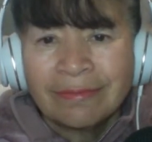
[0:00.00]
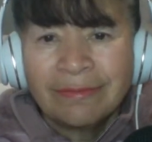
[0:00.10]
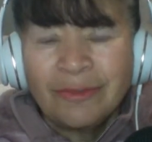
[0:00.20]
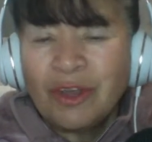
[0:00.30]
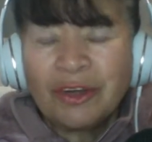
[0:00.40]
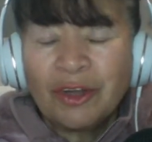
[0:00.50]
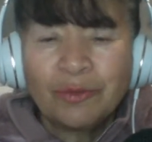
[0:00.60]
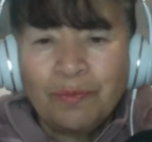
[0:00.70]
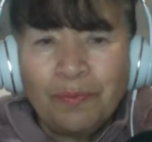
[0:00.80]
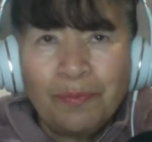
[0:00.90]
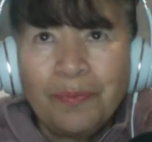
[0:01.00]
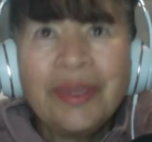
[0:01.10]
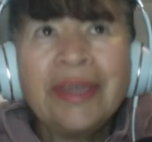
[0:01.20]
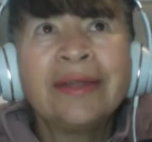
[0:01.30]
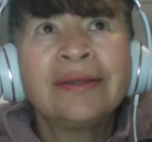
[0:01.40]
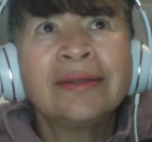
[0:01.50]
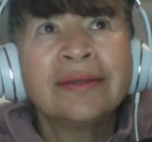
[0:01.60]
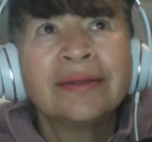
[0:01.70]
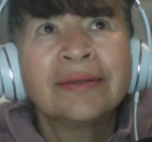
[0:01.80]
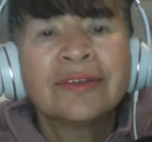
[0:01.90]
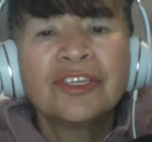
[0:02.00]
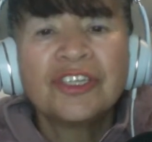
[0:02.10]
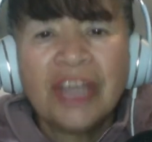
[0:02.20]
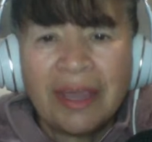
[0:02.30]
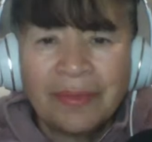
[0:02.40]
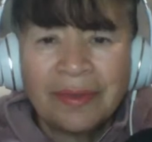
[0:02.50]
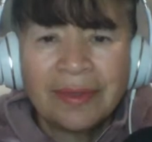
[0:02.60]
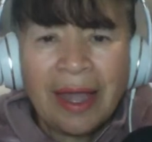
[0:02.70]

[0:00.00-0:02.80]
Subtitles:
you're not being shaped,